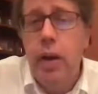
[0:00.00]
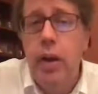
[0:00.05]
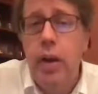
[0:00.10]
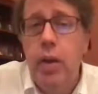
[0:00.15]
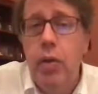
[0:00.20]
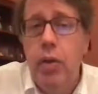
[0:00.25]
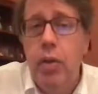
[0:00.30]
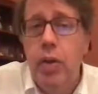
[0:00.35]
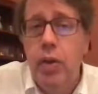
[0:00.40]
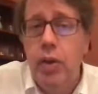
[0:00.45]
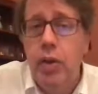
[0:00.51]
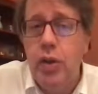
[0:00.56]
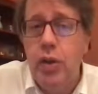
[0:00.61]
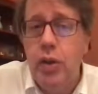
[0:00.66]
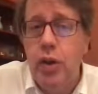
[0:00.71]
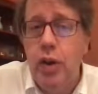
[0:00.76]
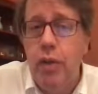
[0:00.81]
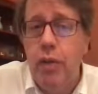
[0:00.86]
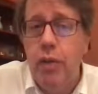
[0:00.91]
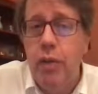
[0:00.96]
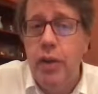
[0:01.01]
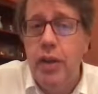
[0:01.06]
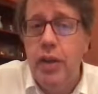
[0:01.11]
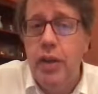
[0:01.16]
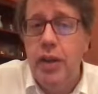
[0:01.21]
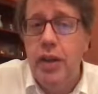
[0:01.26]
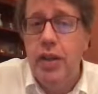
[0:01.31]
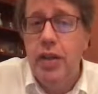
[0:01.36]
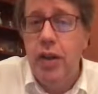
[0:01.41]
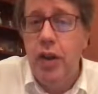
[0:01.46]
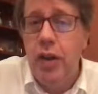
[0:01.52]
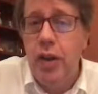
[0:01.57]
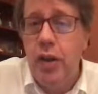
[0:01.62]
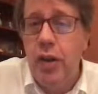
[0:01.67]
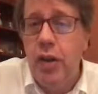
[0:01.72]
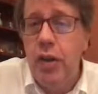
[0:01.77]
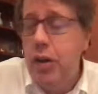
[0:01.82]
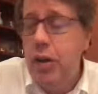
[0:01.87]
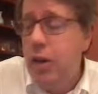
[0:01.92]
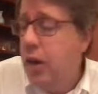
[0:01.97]
There was just a conference in his
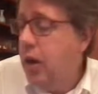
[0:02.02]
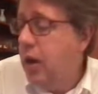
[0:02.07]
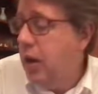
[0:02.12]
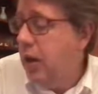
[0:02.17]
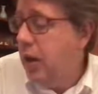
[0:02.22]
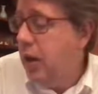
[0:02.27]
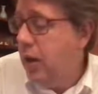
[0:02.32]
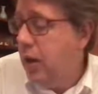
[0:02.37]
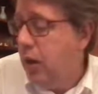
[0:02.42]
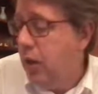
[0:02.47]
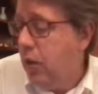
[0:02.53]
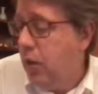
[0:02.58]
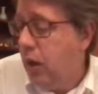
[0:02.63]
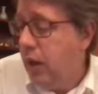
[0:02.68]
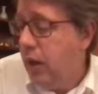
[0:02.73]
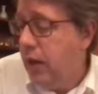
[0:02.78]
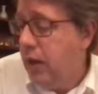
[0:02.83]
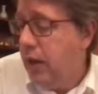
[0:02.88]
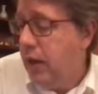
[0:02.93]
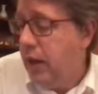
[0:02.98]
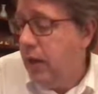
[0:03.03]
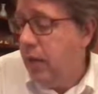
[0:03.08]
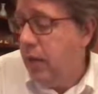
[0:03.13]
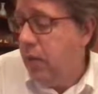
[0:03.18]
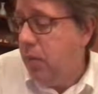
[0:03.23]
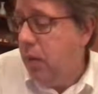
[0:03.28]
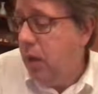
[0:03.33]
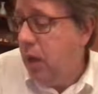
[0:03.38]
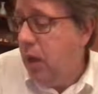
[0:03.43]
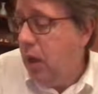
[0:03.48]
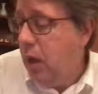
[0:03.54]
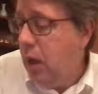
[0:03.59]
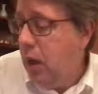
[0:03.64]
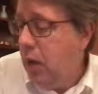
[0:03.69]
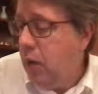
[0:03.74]
honor in the United Kingdom.